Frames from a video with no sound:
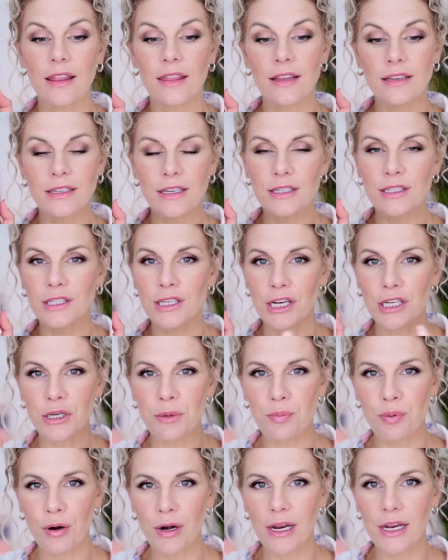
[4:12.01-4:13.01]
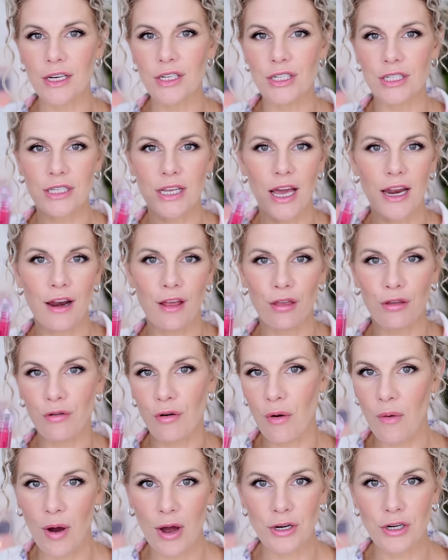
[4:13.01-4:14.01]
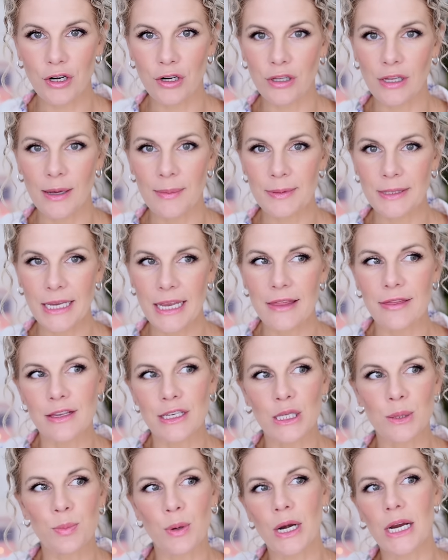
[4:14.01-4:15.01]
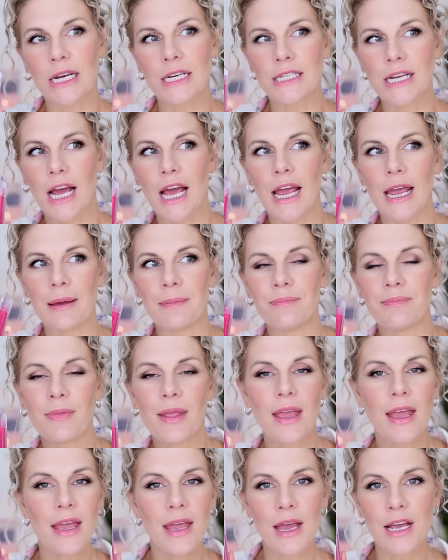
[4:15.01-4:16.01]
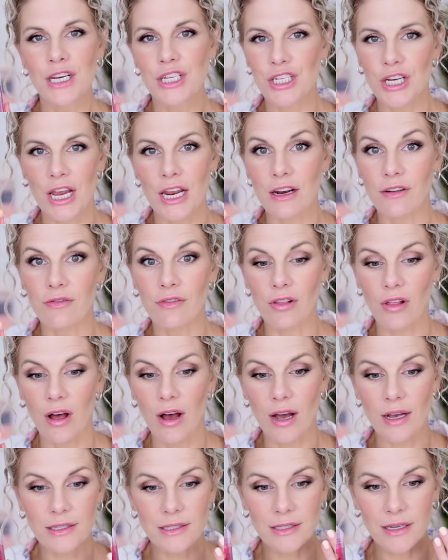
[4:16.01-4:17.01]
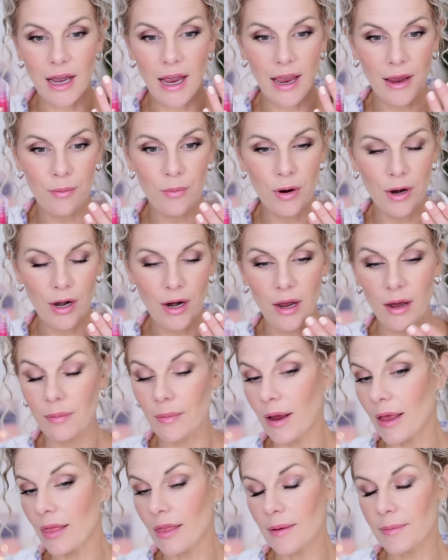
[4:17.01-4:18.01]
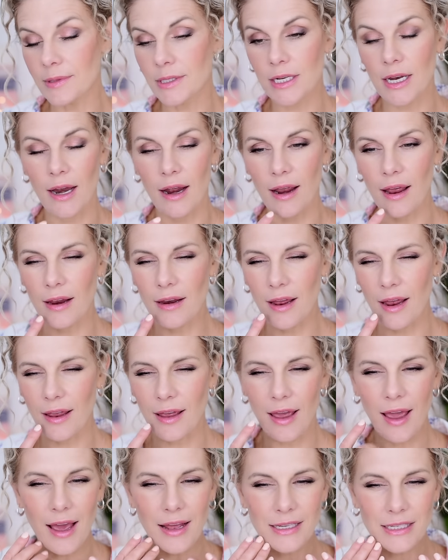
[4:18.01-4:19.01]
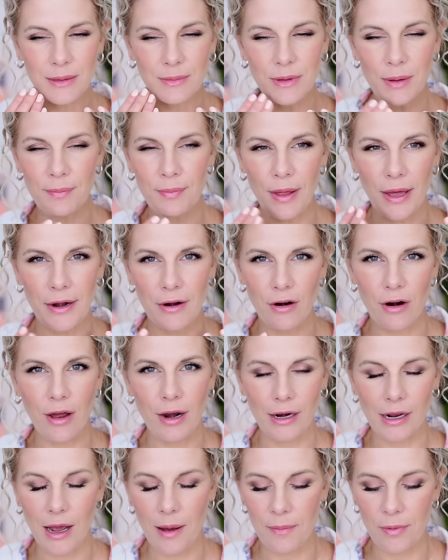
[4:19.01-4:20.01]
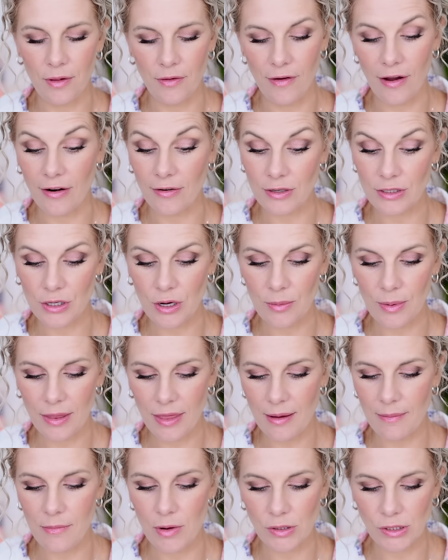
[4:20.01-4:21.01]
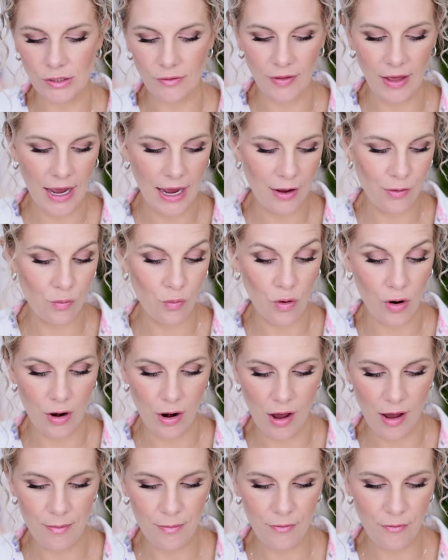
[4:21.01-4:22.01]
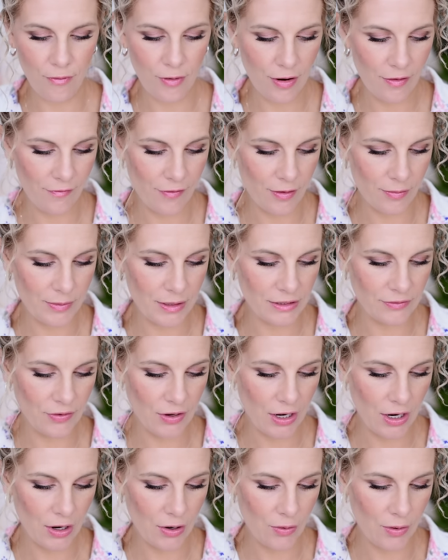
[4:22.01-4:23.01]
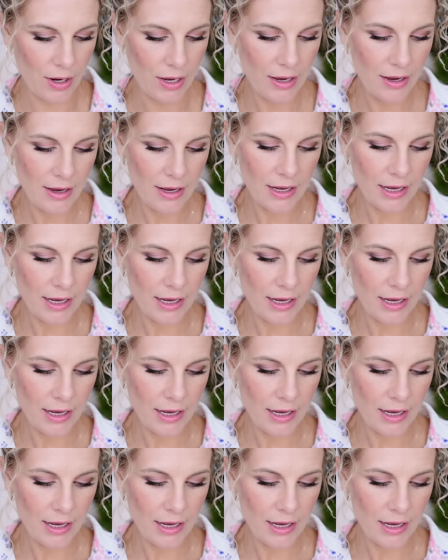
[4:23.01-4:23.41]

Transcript: This is such a pretty just kind of throw on your lips in the springtime shade of gloss I am wearing on my lips today. I had, I had some lip liner on a couple of hours ago, but I think most of that had worn off before I filmed this video.